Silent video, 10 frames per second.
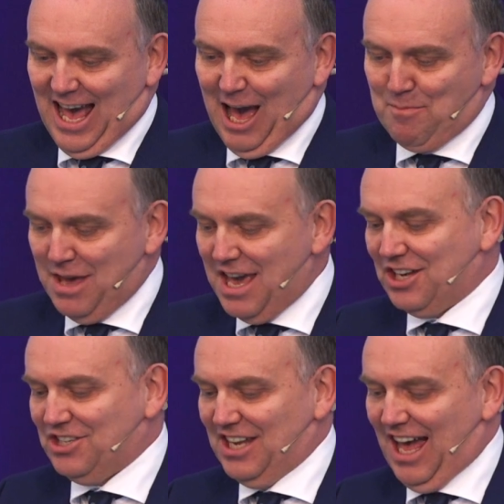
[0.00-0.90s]
uh,
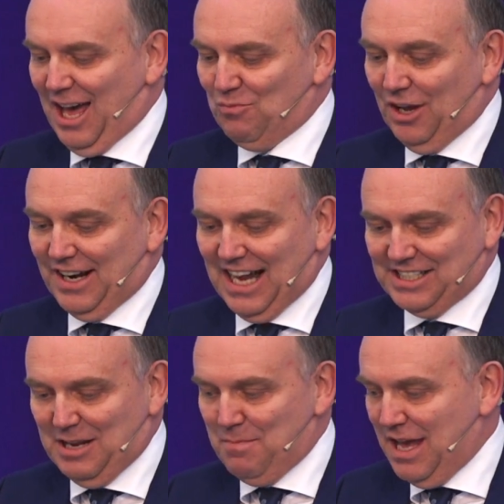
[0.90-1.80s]
makes and what it
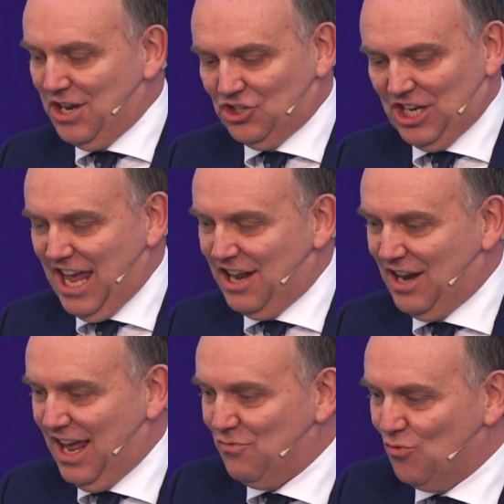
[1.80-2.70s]
actually means in,
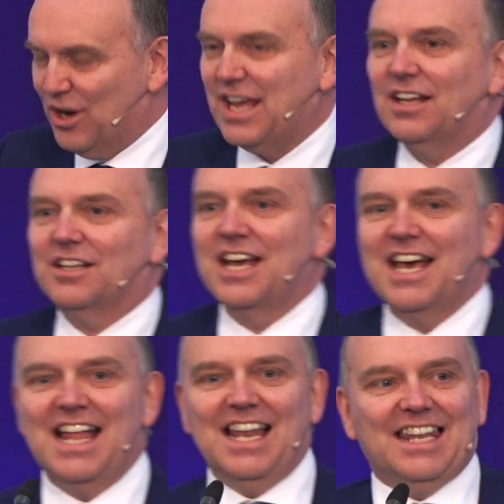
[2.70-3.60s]
in real
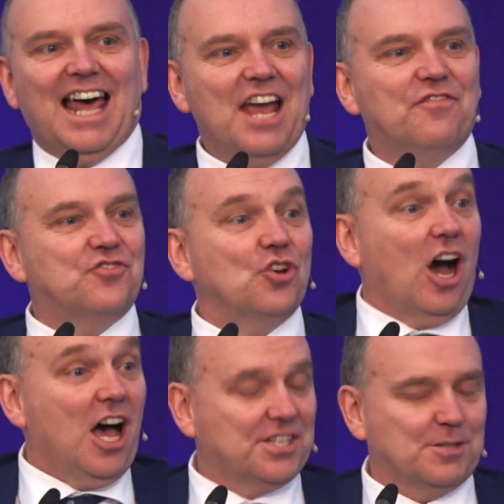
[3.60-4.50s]
life to
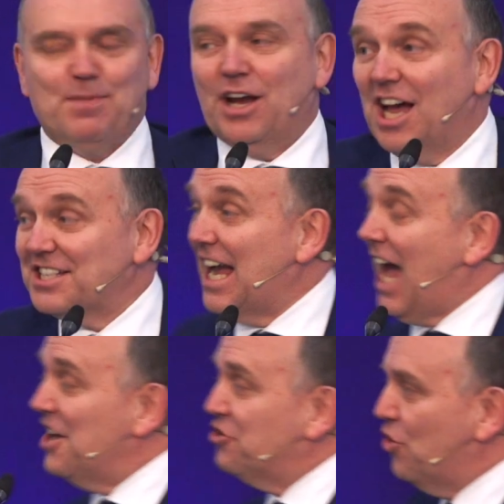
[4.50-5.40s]
us. Because I,
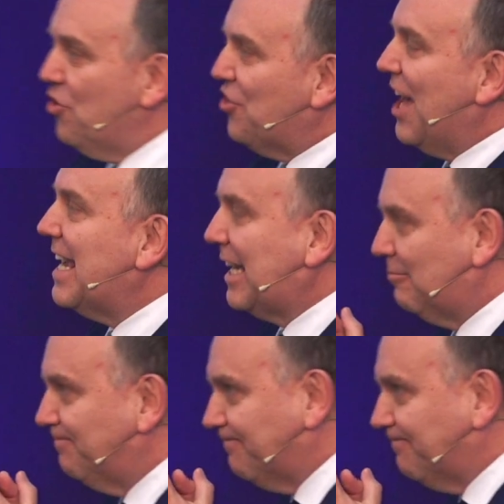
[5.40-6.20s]
I do think